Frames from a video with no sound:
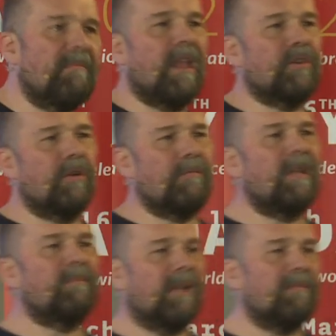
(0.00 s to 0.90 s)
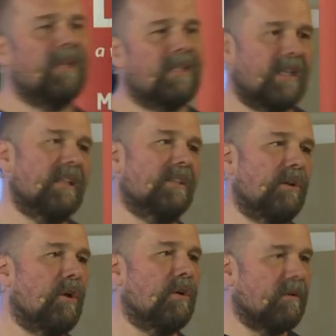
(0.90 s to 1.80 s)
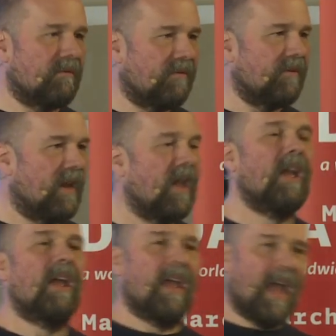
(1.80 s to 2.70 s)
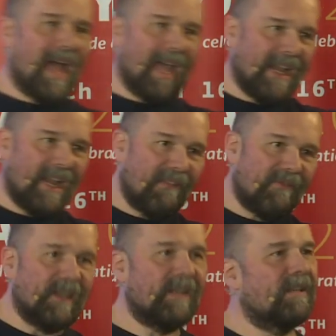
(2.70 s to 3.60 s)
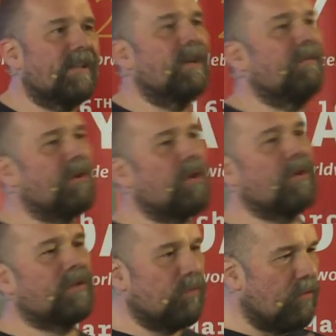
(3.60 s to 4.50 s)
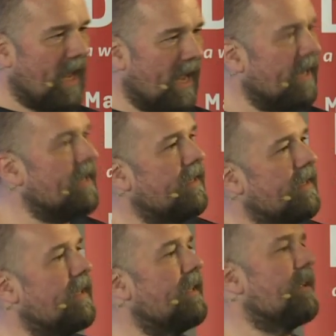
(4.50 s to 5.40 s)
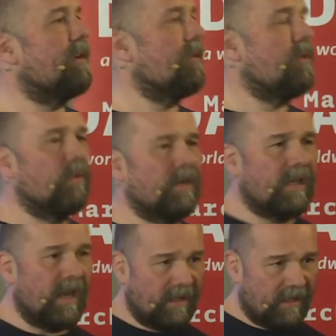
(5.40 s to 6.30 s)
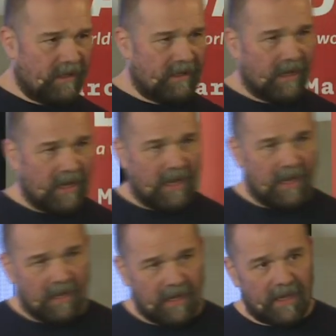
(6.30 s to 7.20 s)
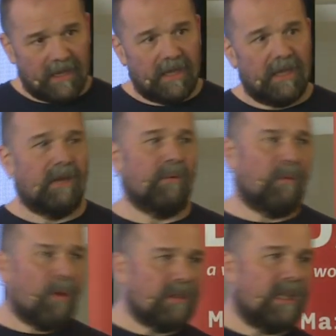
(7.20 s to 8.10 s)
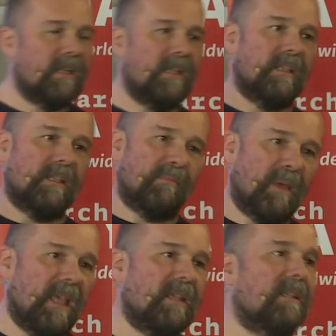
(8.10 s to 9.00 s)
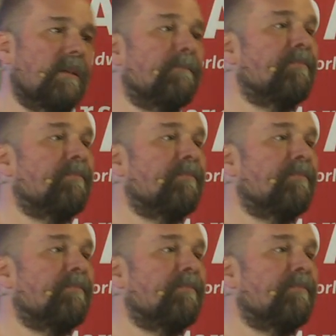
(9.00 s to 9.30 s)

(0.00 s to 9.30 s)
measurement, but it means that there's a lot of high-level kind of nerds who like the code that we wrote, and this is based